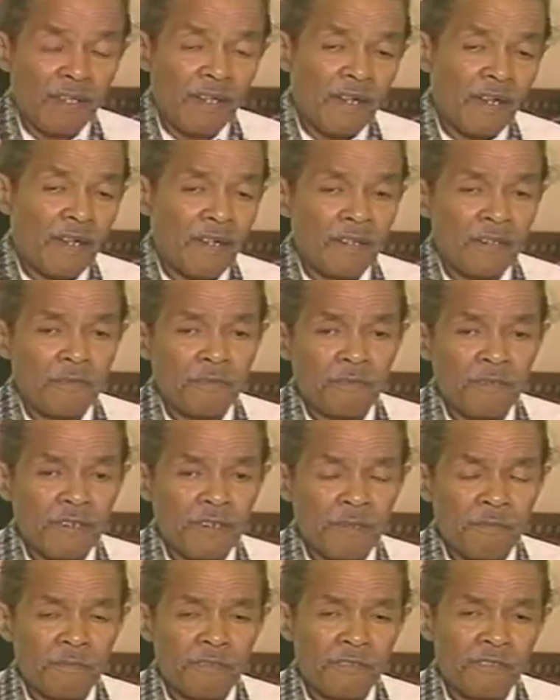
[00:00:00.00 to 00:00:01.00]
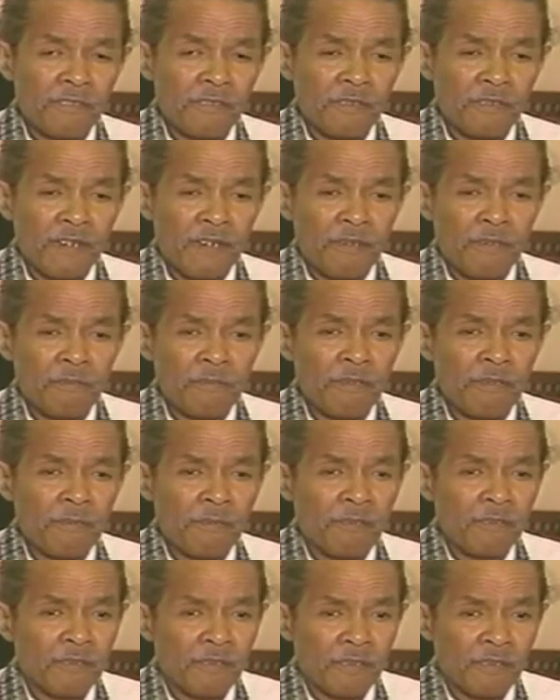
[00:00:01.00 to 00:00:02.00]
All right, one episode I
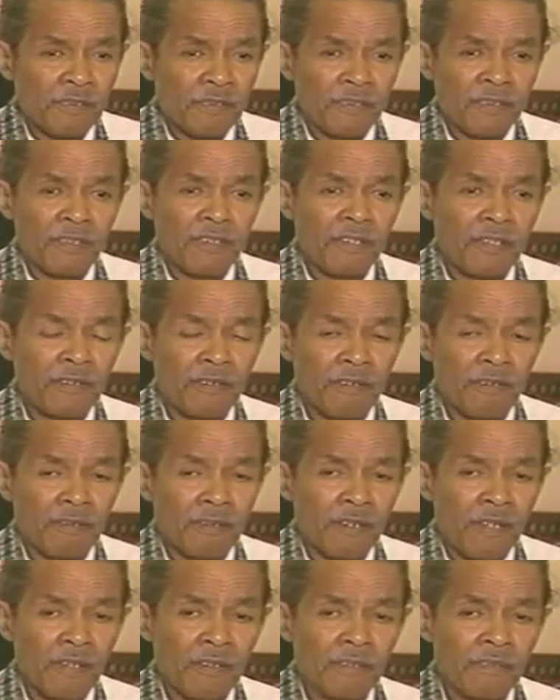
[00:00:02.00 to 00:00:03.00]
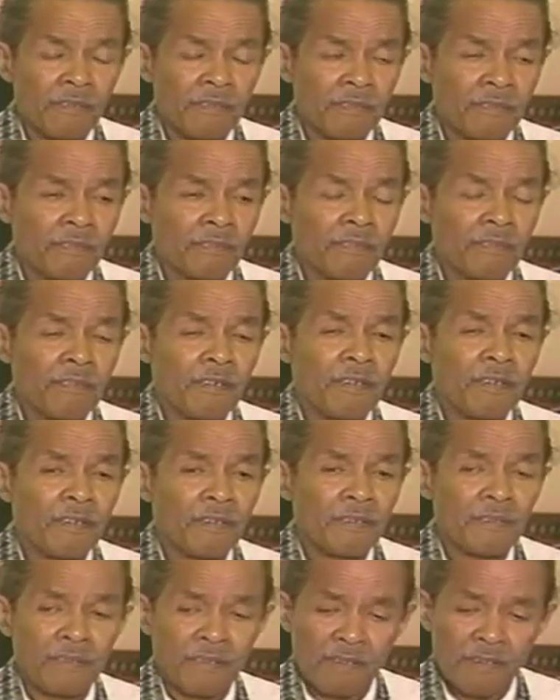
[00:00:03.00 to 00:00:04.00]
remember in Orlando, Florida,
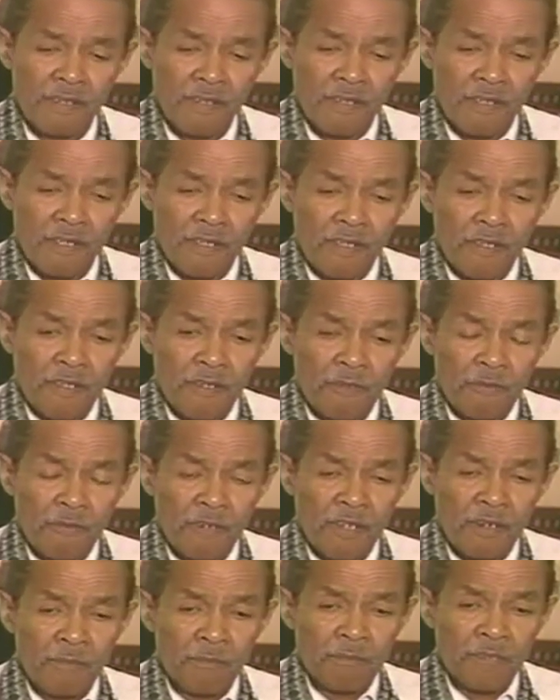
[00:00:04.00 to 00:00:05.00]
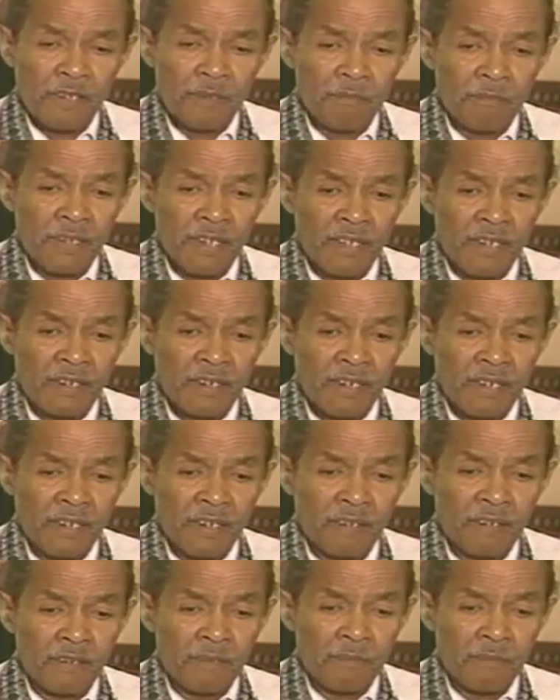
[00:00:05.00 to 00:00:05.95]
we had a big band down there